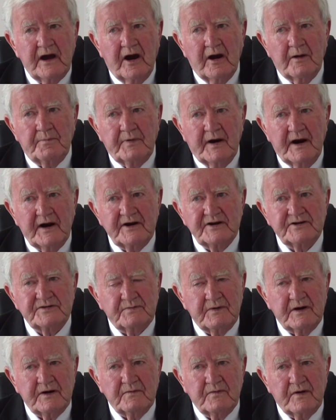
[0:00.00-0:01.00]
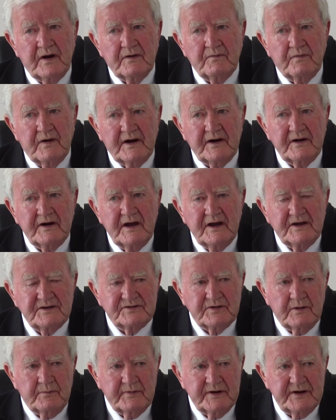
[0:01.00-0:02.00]
or parish where
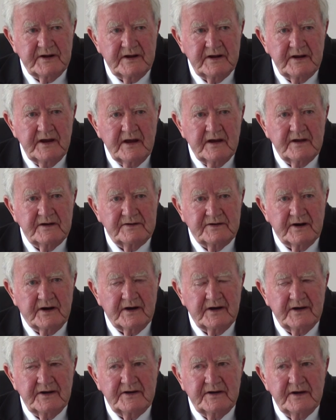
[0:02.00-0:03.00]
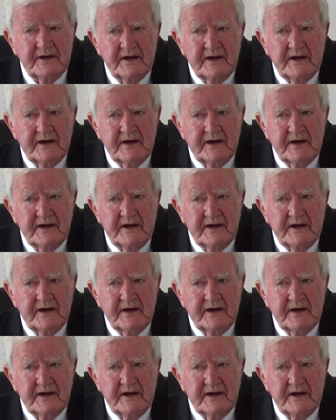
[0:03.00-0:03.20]
somebody died.